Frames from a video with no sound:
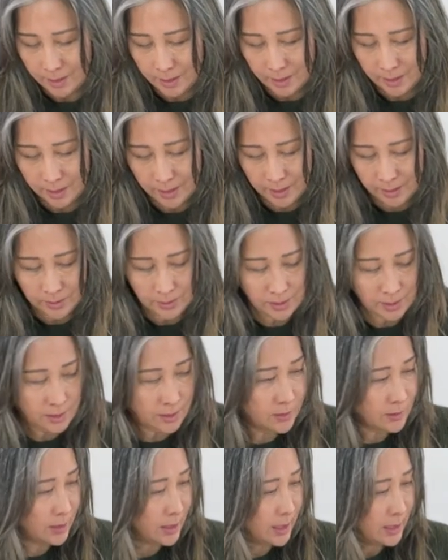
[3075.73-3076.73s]
this
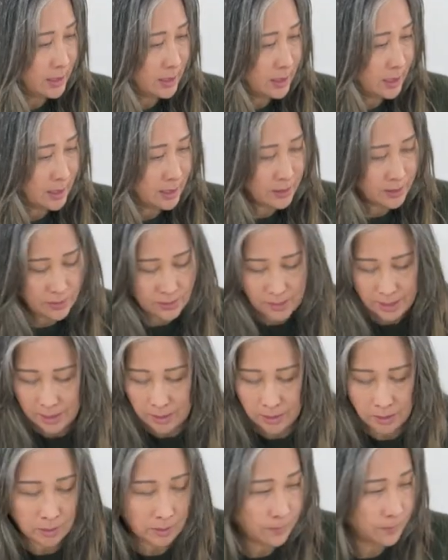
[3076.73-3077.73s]
is a nice
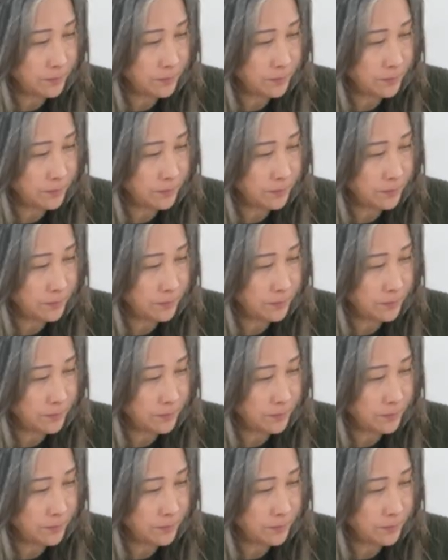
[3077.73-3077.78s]
sale.